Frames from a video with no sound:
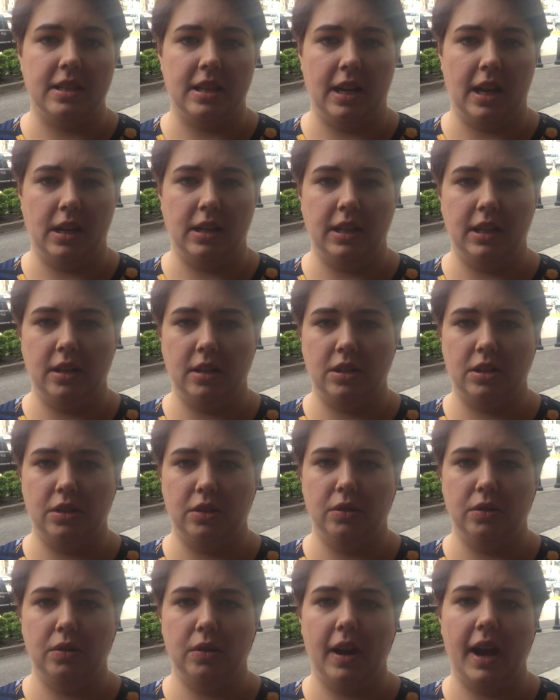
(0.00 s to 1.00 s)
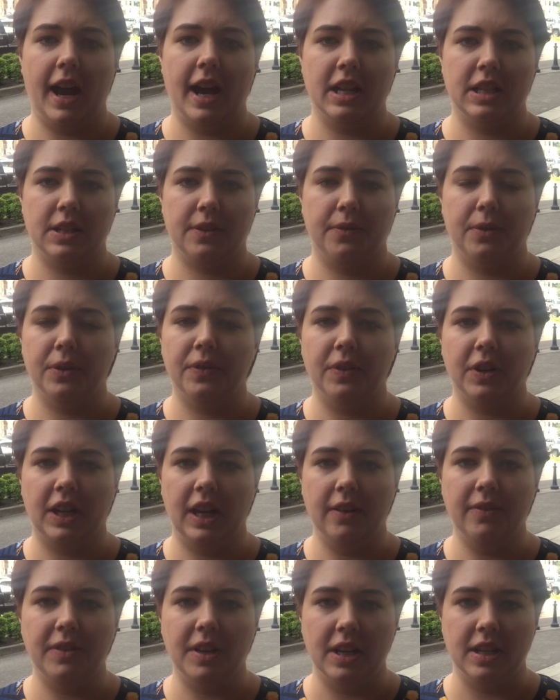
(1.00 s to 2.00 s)
that I needed to ask for
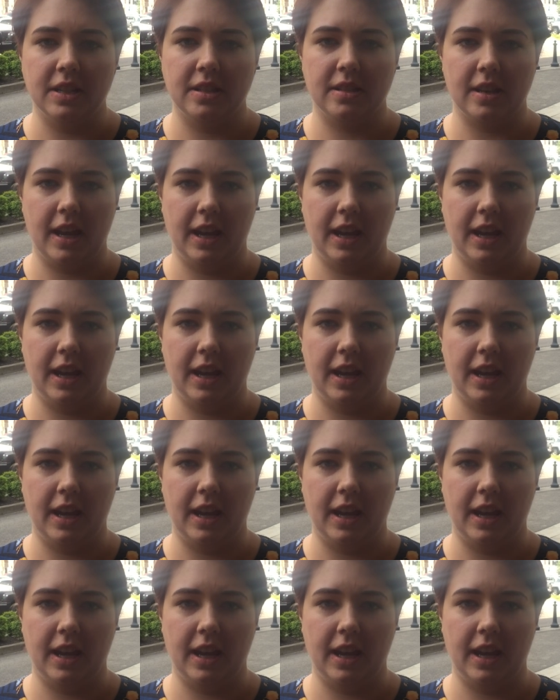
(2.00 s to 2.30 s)
forgiveness,